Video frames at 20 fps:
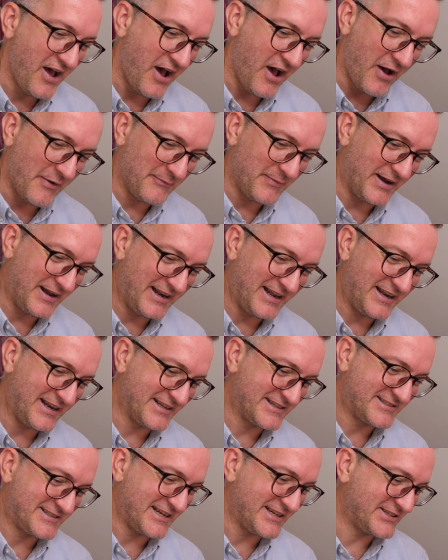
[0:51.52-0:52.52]
on my
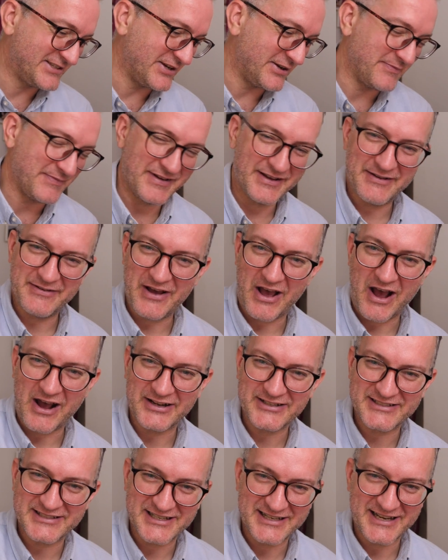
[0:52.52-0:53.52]
Linux desktop,
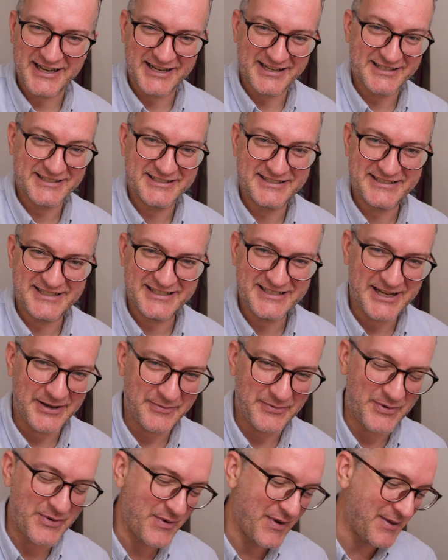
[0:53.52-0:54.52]
Arch Linux,
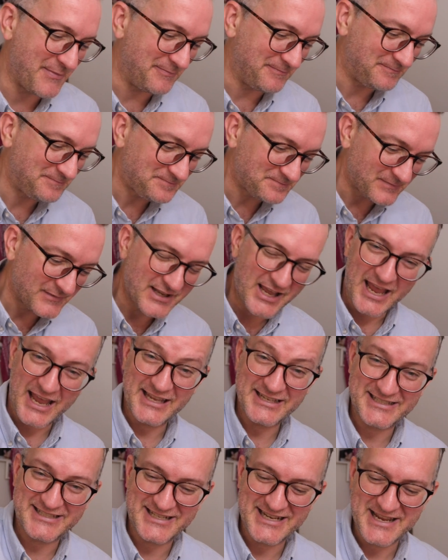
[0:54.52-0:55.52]

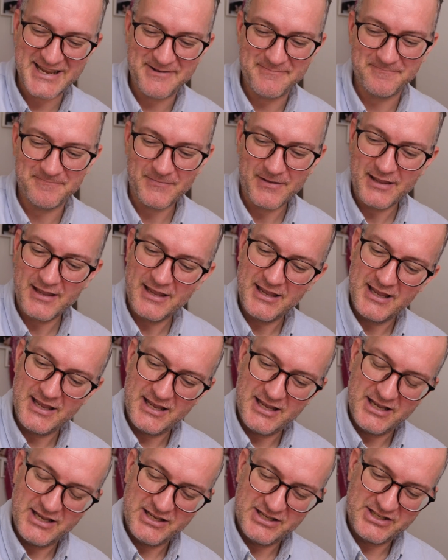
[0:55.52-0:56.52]
DWM-ST.
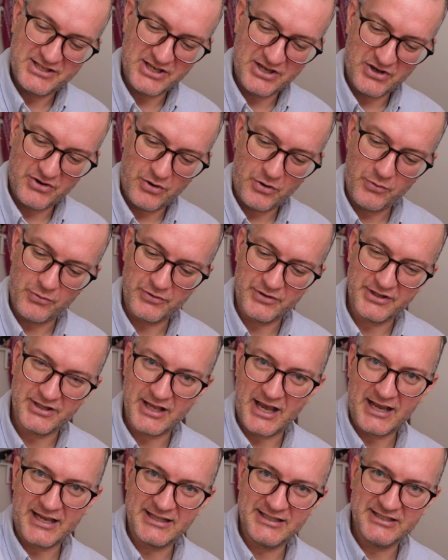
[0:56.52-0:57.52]
So,
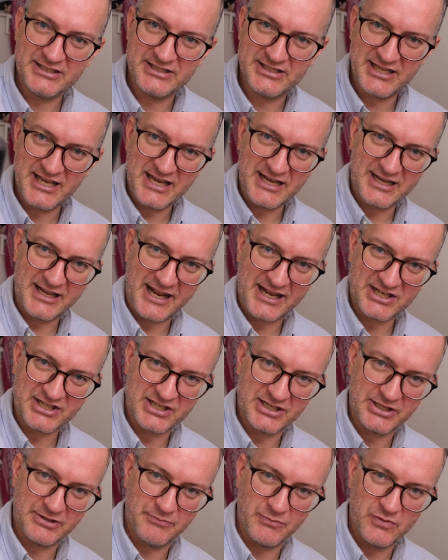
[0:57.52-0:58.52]
you see, I can
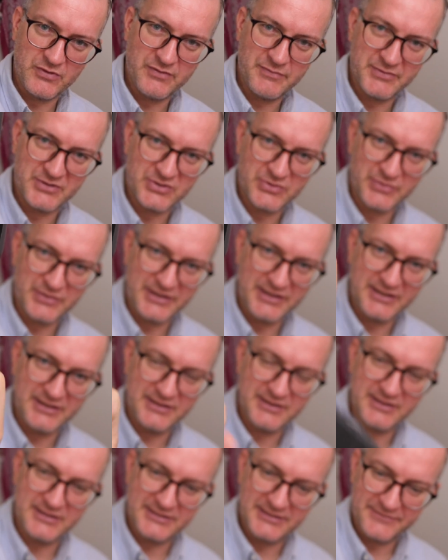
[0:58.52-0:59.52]
actually move
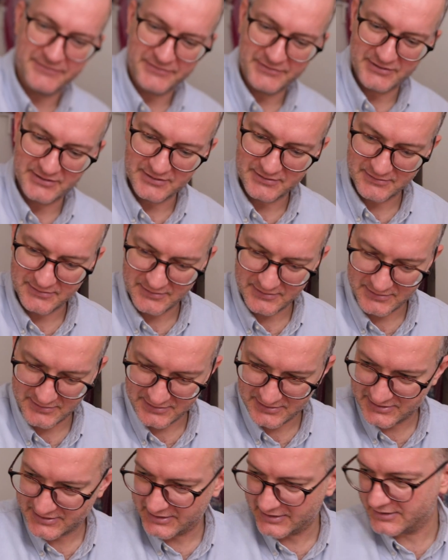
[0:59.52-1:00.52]
between the different
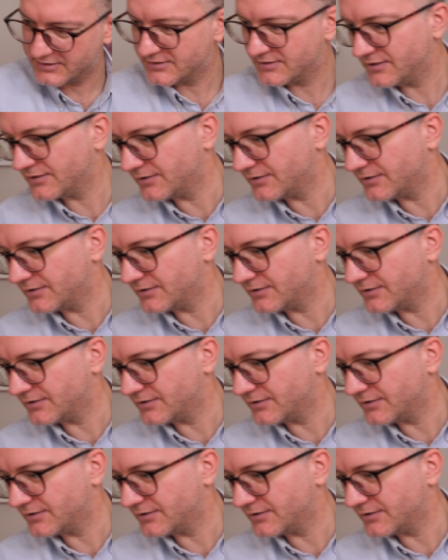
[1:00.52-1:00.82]
settings